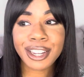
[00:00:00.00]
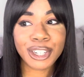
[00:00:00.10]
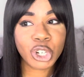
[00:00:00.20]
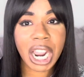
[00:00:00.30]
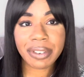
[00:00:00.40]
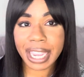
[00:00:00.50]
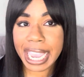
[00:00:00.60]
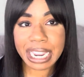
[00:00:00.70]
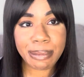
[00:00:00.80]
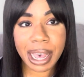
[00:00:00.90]
you're driving
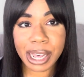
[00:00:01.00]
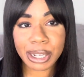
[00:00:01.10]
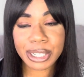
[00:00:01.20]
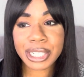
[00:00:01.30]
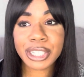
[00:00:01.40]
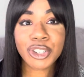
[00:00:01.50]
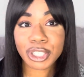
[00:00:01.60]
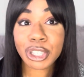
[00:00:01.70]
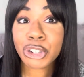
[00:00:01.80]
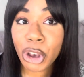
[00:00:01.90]
80 miles
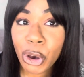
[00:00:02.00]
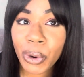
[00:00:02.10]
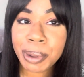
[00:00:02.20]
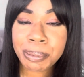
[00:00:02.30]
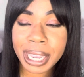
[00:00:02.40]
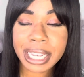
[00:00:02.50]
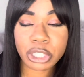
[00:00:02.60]
just to go and pick,